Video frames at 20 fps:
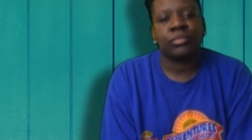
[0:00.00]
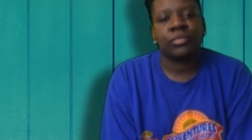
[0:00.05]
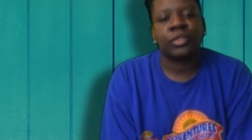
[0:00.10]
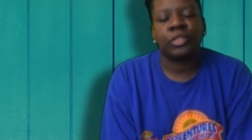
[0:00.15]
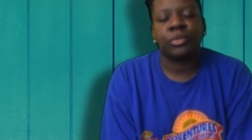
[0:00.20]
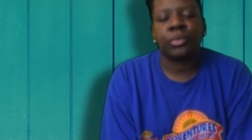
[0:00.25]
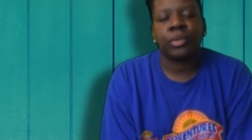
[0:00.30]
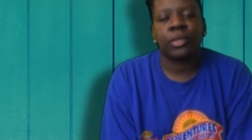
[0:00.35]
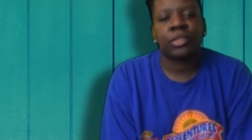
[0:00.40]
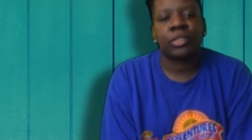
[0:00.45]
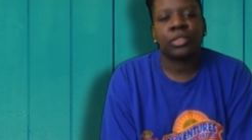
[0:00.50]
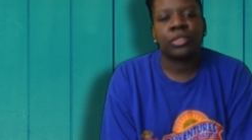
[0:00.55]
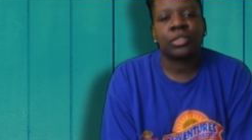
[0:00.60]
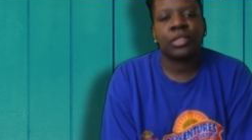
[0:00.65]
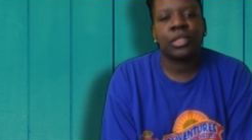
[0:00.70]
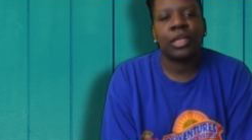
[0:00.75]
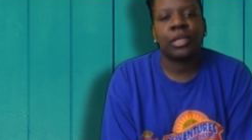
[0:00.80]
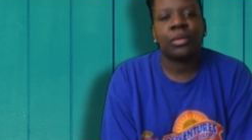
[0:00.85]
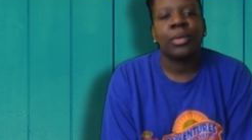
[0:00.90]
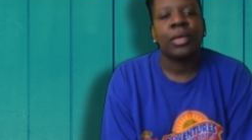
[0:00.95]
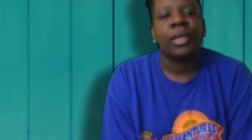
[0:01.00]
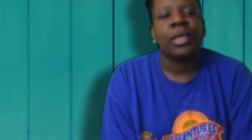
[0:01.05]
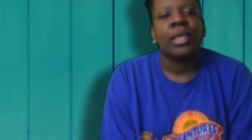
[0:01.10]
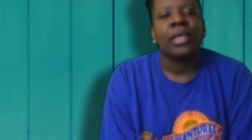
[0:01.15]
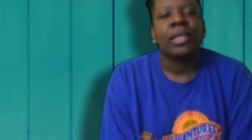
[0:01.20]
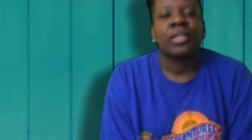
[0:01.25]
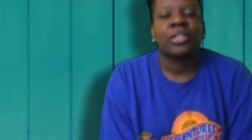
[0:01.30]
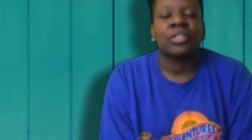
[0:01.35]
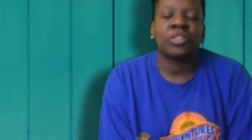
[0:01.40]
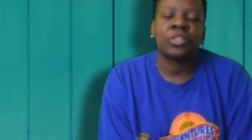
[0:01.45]
She about to get slack.
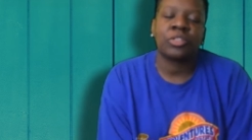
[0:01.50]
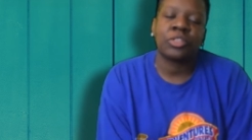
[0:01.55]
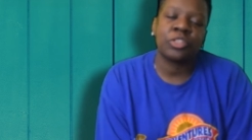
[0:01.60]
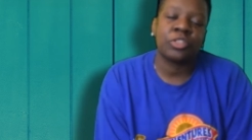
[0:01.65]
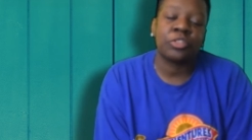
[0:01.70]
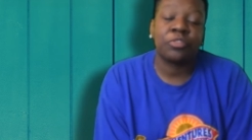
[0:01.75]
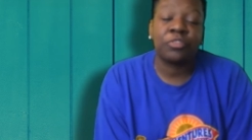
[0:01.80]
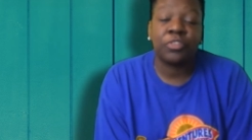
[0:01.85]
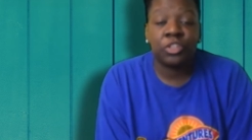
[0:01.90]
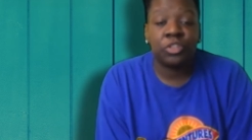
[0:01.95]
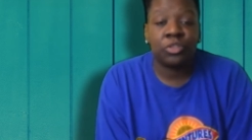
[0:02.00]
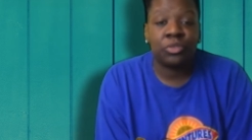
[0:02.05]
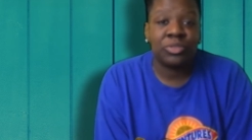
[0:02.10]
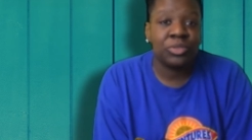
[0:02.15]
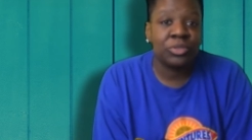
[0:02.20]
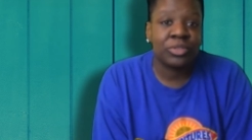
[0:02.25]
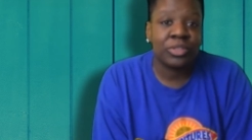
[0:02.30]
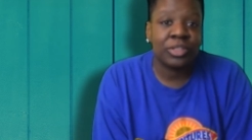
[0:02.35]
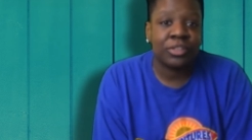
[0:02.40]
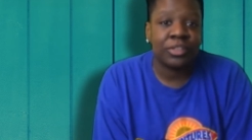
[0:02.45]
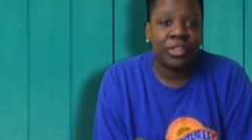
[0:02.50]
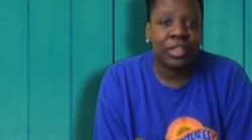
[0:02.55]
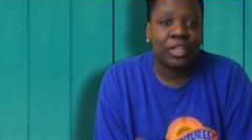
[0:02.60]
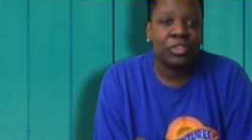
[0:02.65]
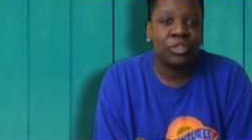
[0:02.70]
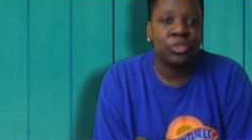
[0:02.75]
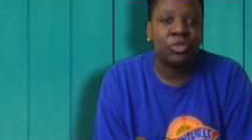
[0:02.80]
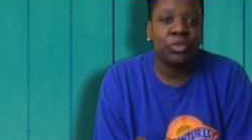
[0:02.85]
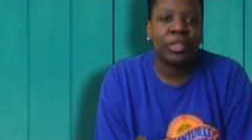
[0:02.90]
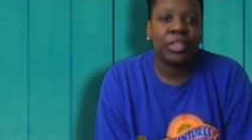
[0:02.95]
This is just a video newsletter
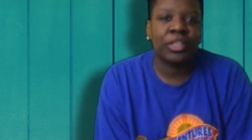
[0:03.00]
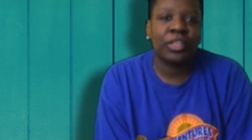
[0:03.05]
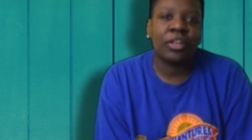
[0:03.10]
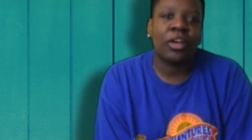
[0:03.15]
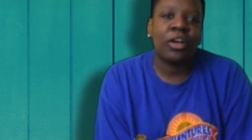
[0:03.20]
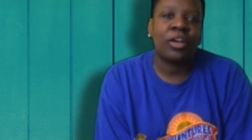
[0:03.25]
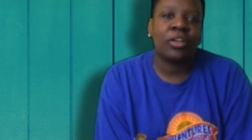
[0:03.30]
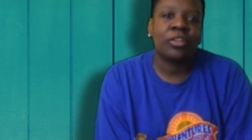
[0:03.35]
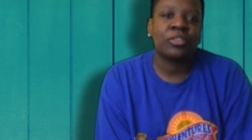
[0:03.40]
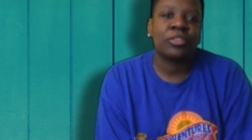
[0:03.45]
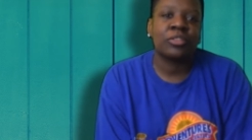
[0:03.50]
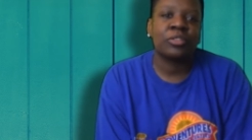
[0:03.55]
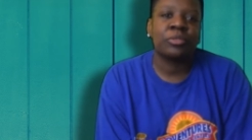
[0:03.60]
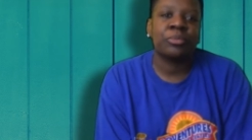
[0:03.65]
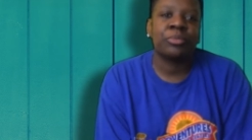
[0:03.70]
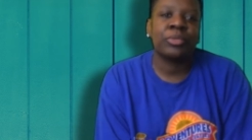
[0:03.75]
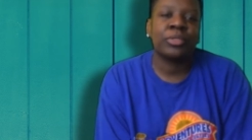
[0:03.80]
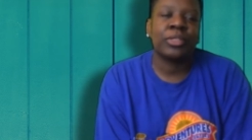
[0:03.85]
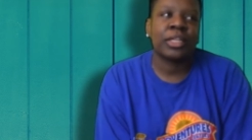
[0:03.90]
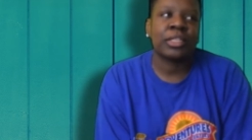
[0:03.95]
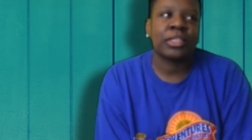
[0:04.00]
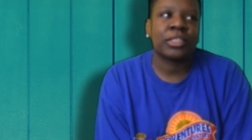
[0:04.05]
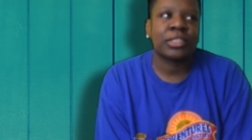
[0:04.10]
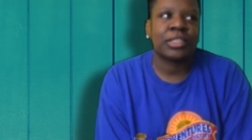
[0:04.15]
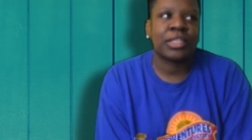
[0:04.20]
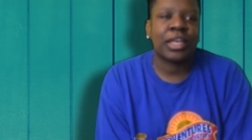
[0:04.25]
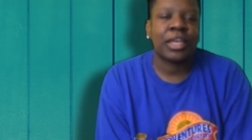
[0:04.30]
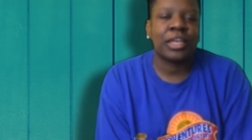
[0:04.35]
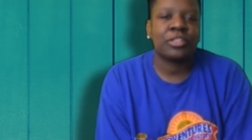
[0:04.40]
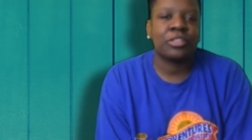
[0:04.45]
that I do, and then I also put like the
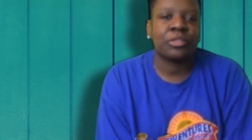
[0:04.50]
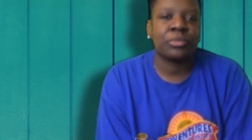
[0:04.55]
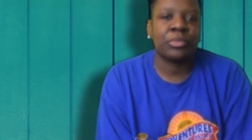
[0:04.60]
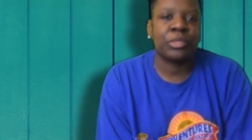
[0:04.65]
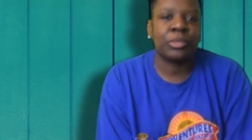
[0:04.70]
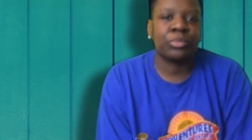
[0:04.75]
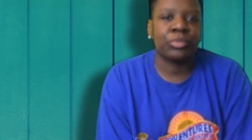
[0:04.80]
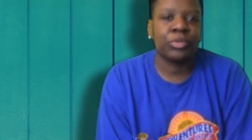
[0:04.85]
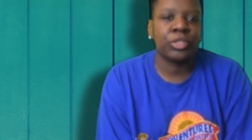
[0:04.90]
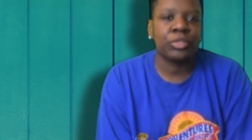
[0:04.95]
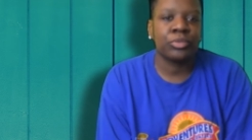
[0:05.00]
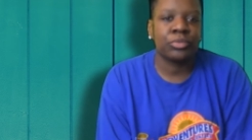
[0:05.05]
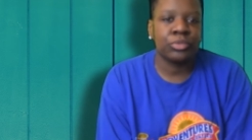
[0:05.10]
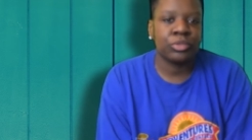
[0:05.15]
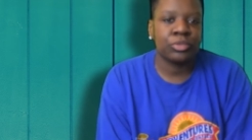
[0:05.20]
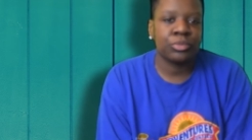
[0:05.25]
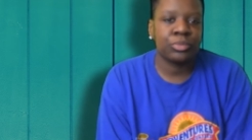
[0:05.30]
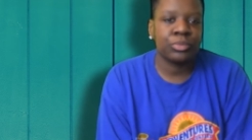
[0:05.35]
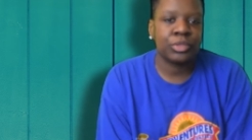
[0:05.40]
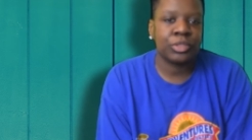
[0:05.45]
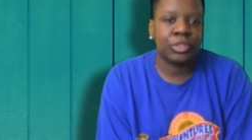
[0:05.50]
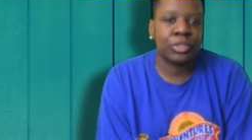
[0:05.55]
slides up in the break room.